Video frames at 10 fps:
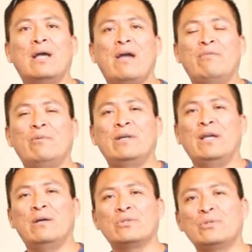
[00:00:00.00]
everyone
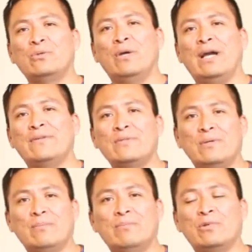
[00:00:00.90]
else who has
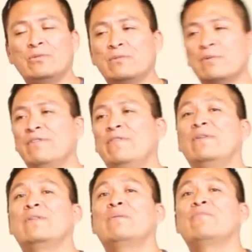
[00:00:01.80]
them, who's
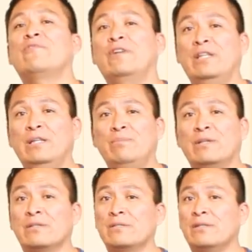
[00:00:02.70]
giving them freely,
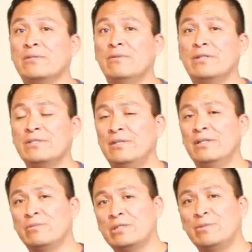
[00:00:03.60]
because Sasquatch
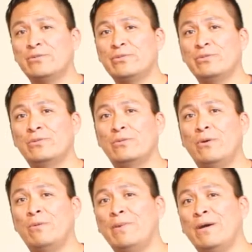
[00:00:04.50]
says we're supposed to
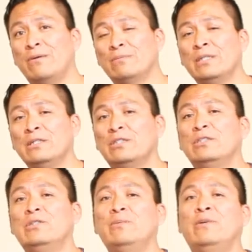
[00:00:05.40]
go about
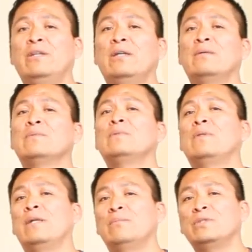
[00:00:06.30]
distributing
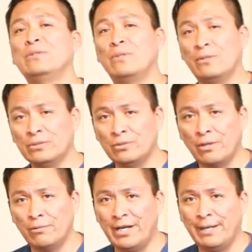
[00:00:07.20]
them to those who
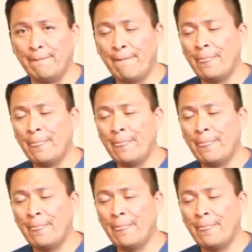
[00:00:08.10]
are ready.